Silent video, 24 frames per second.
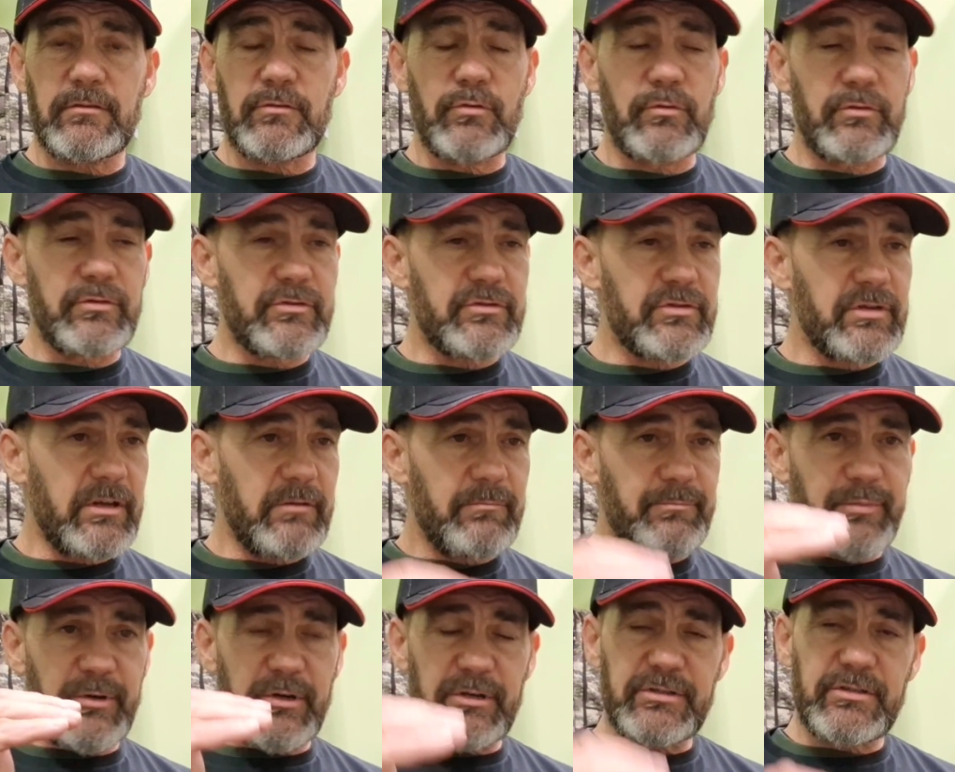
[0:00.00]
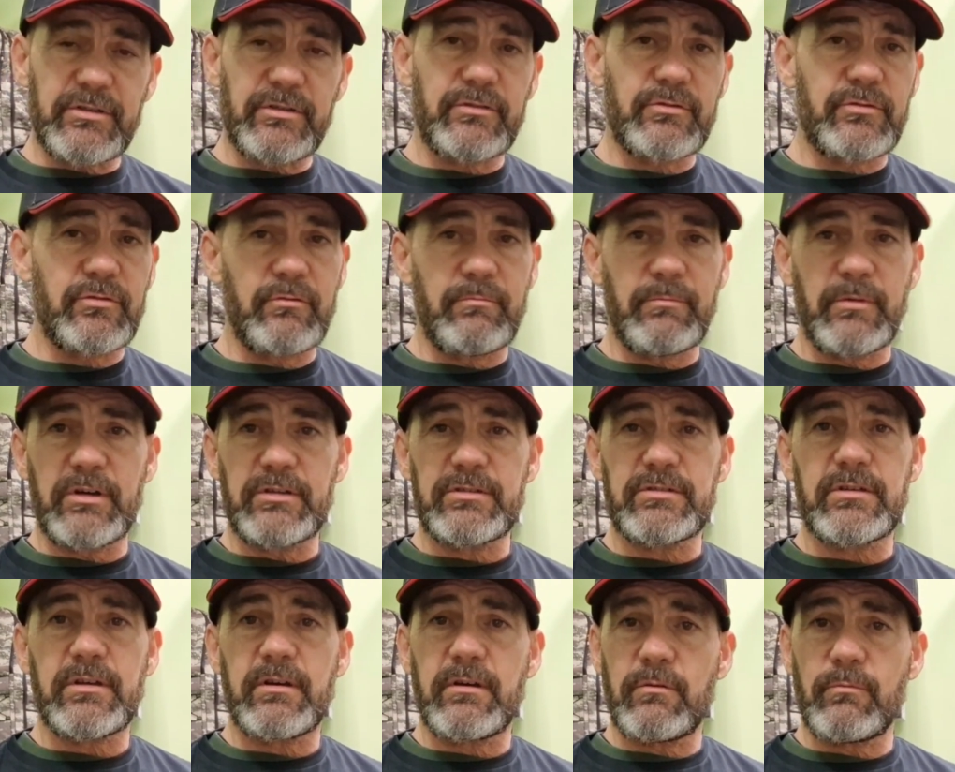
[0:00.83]
Don't try and push it too
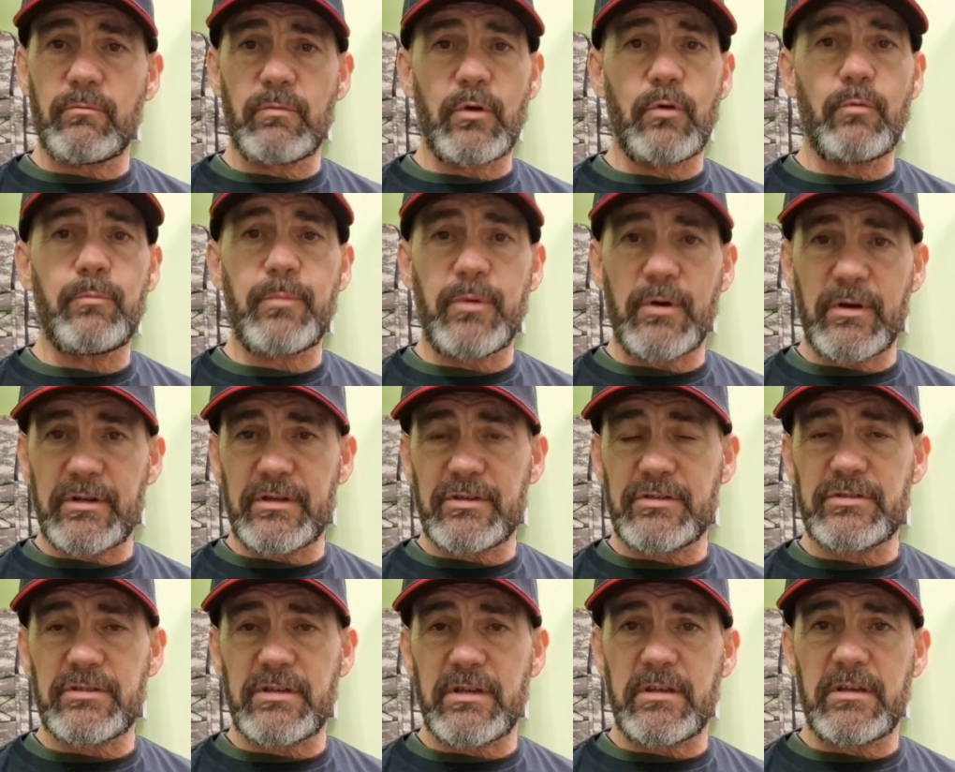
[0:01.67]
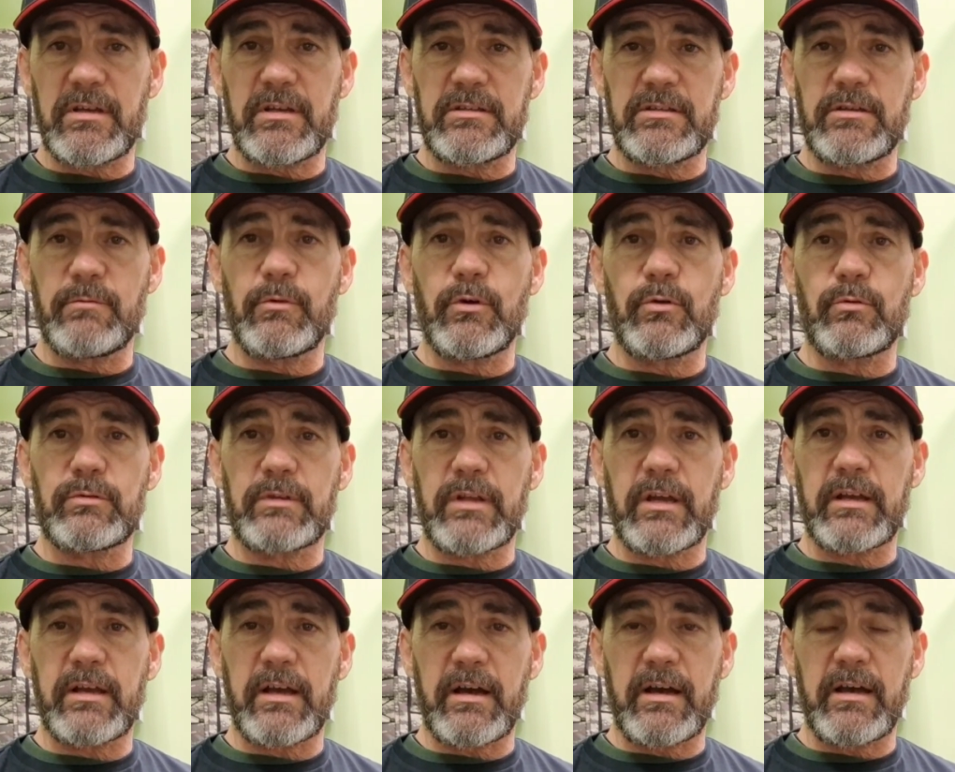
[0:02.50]
much. It will punish you, and you will
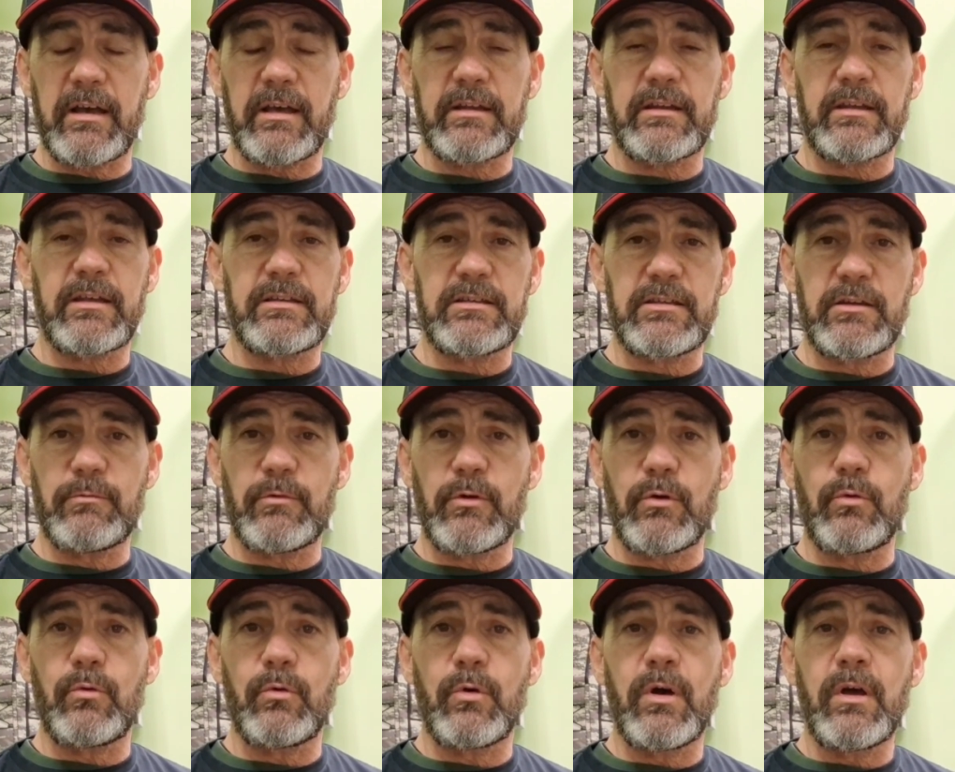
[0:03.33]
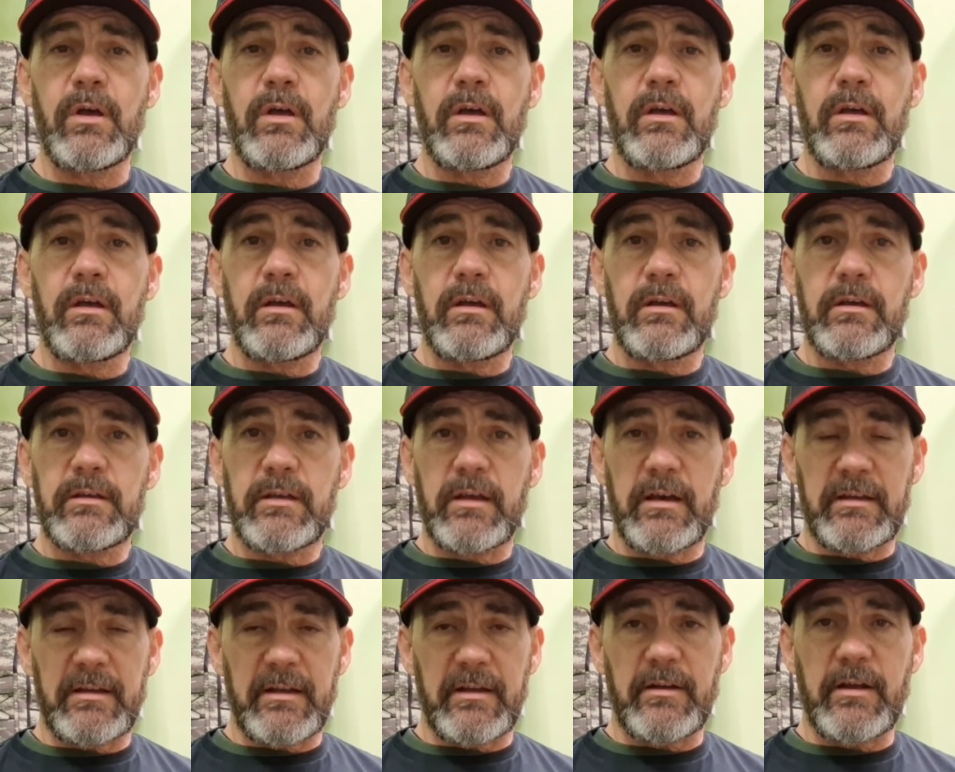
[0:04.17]
dig iron, and you will
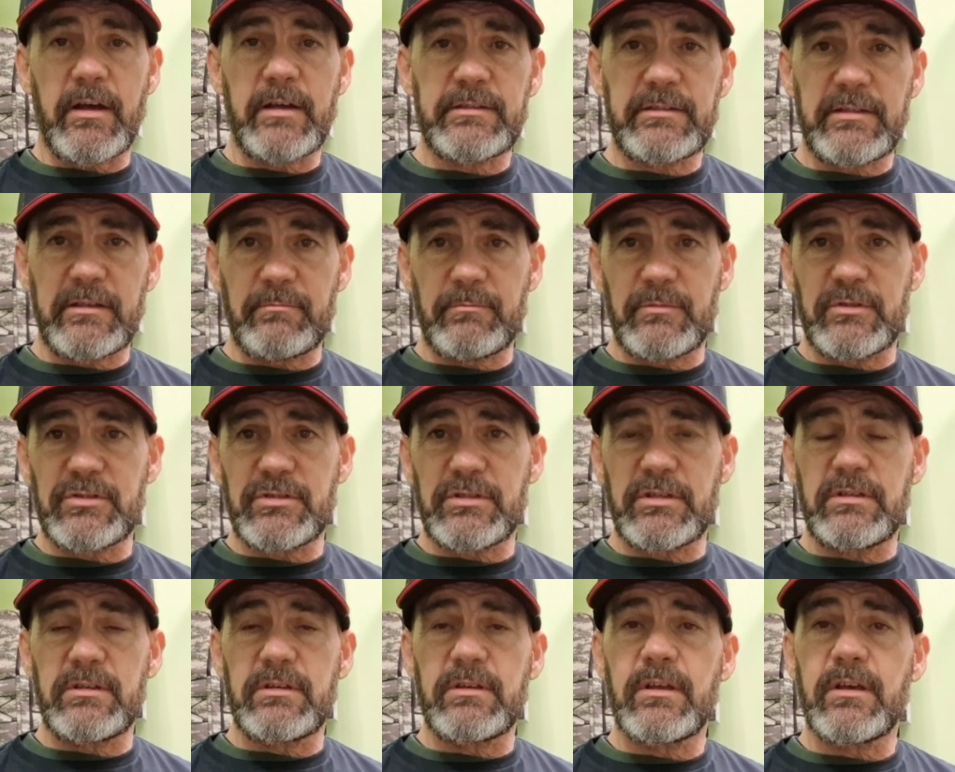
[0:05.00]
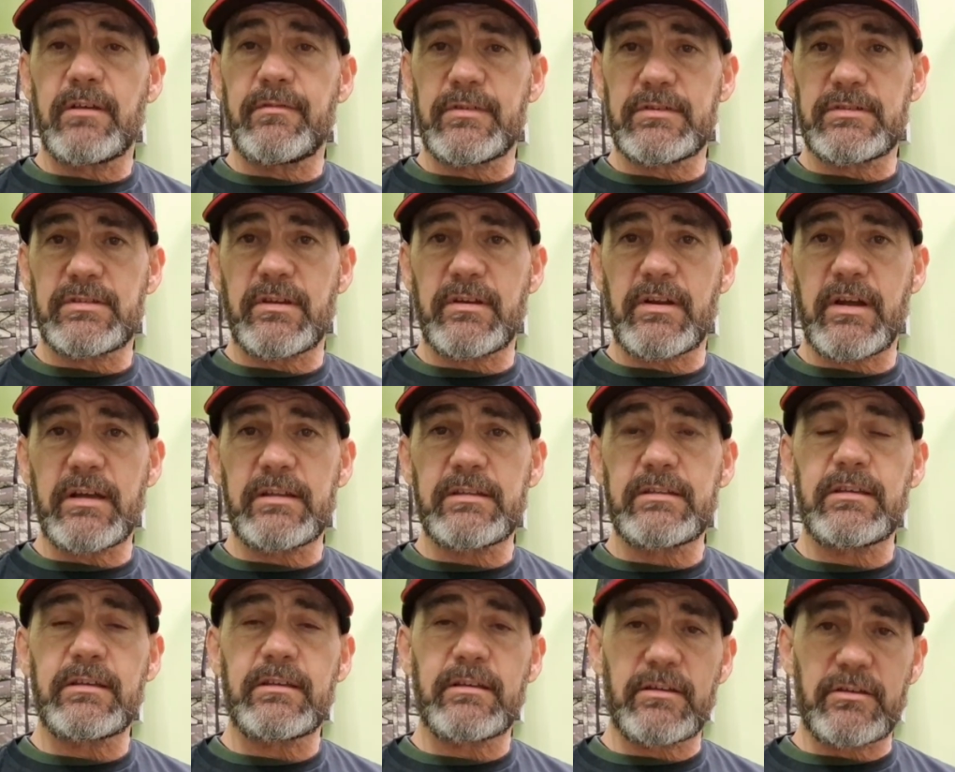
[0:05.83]
get an erratic machine. If it's
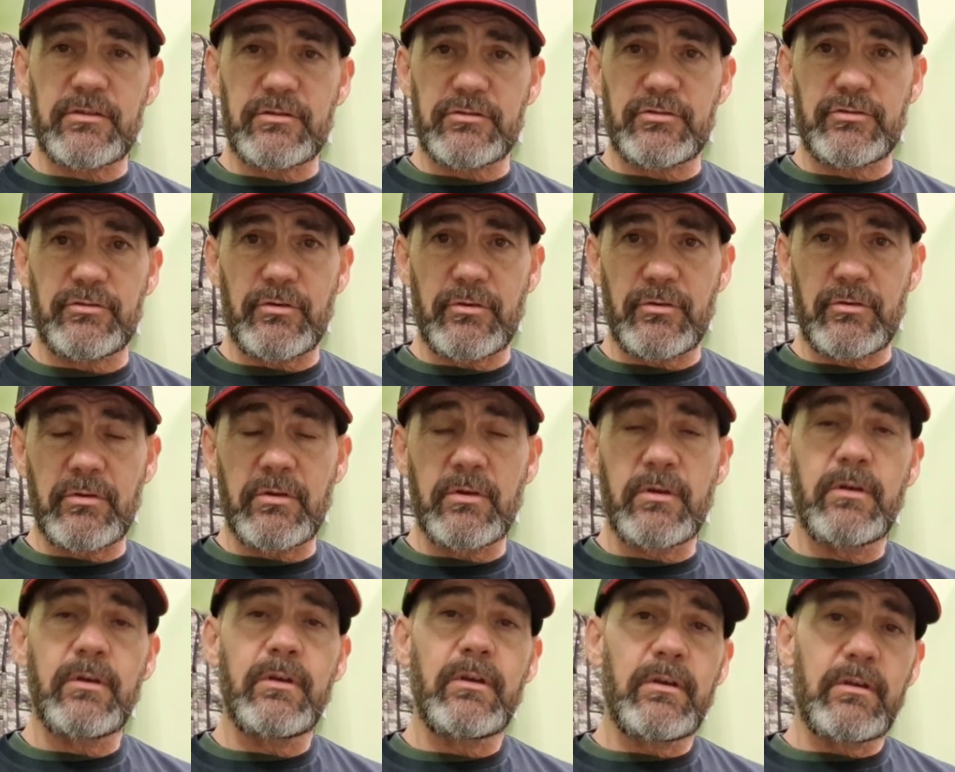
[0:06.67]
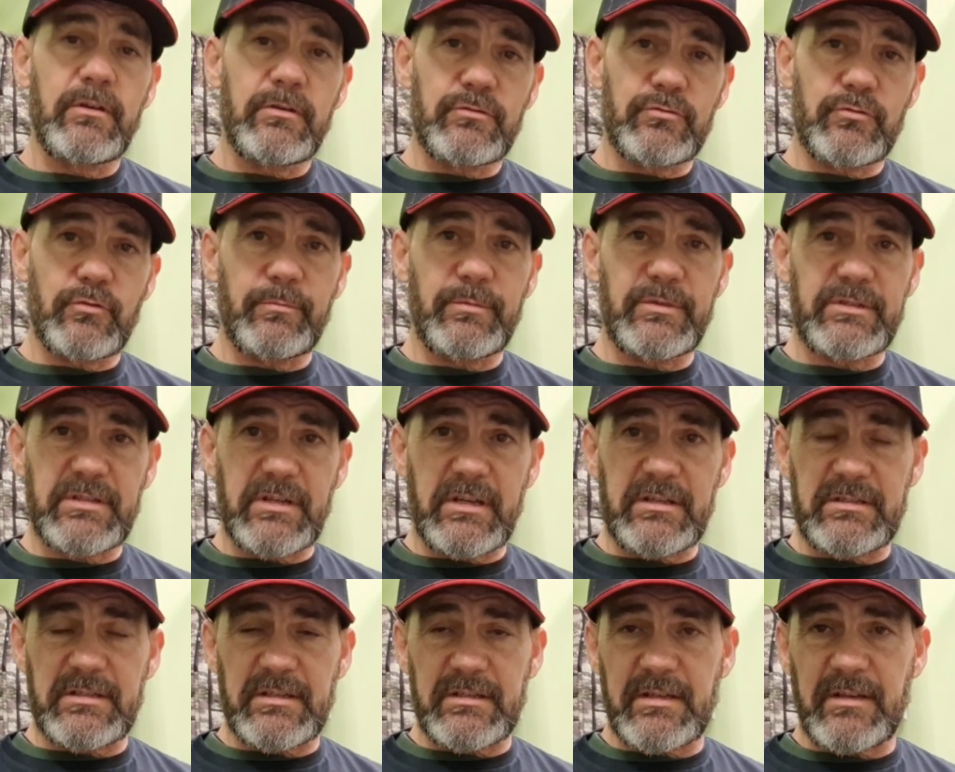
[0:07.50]
erratic, it's you. Drop the
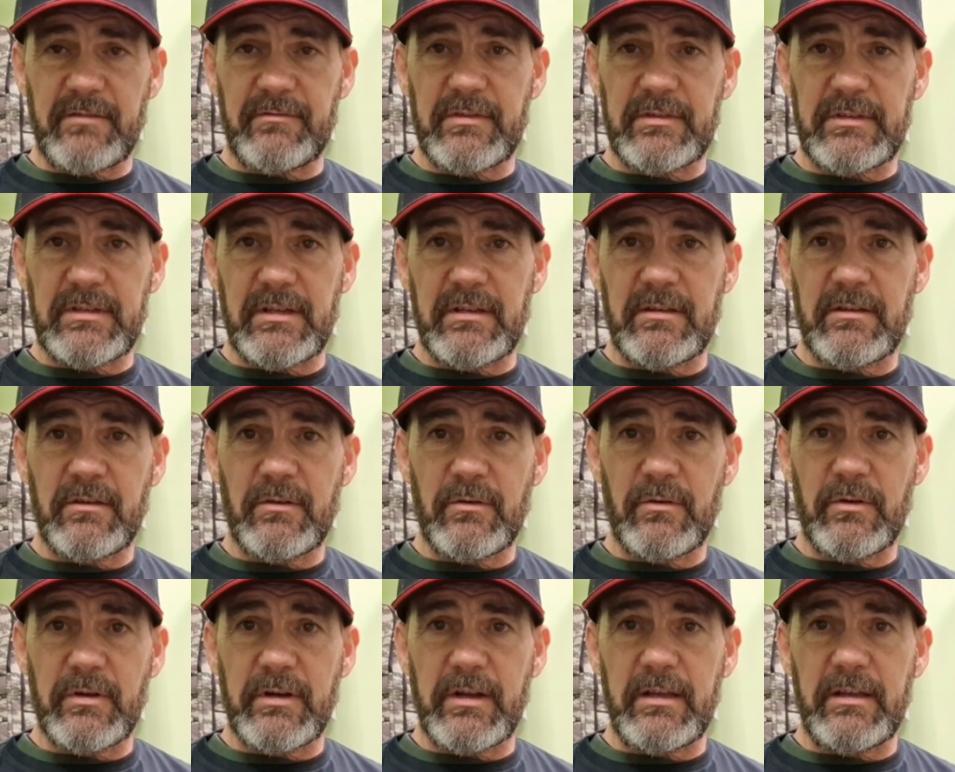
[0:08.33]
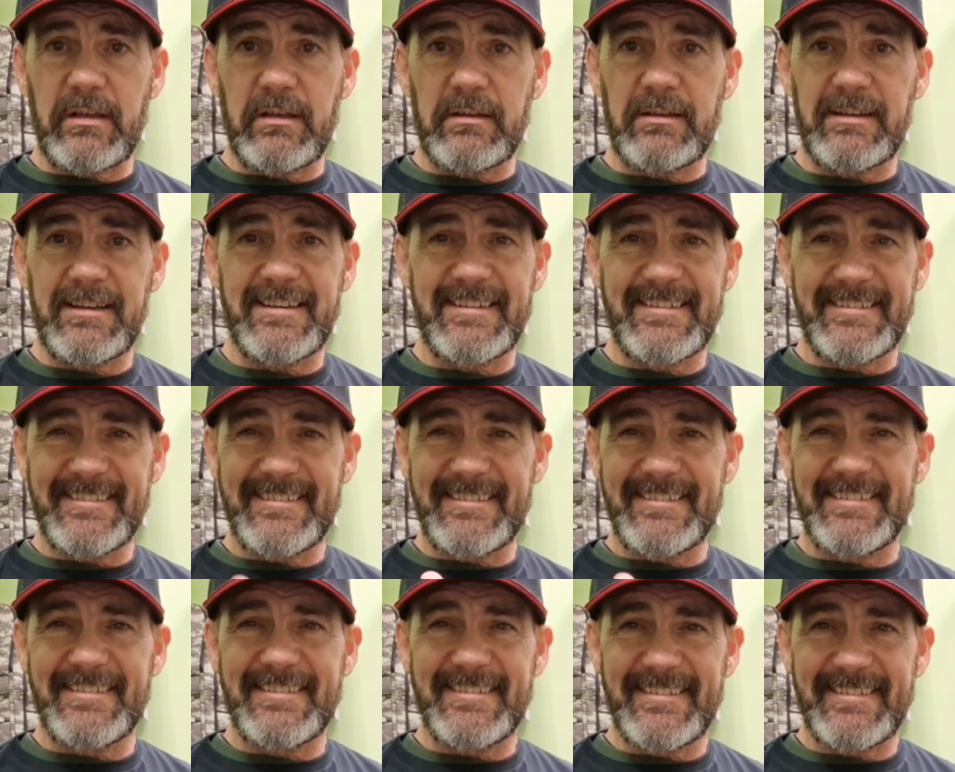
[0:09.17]
sensitivity. Alright?
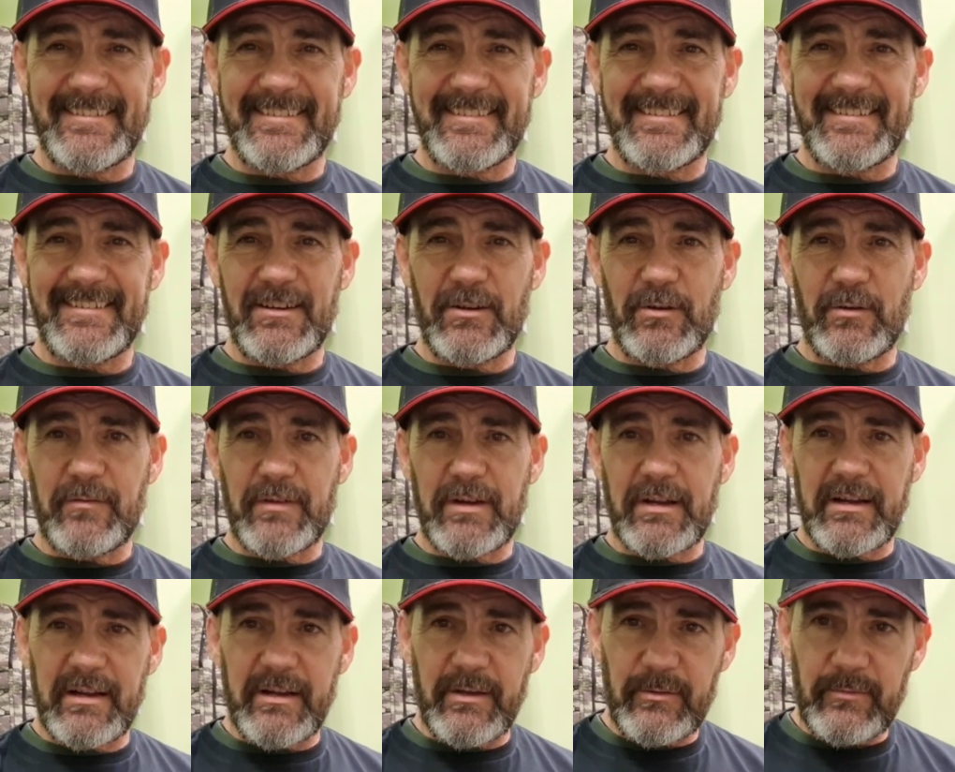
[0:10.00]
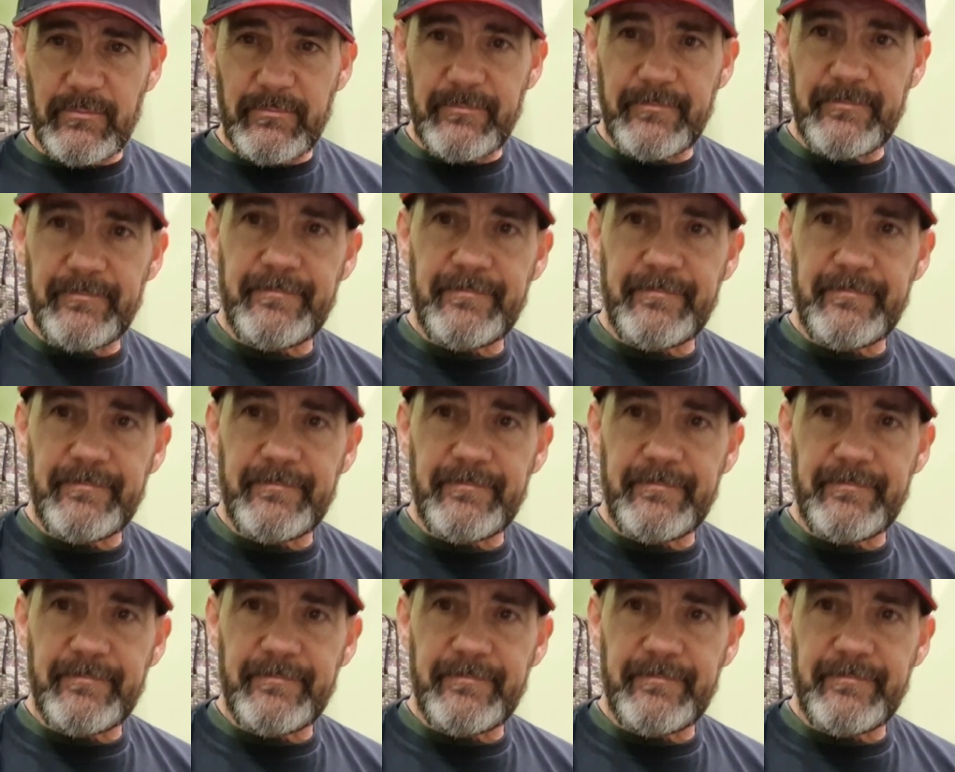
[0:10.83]
Over and out.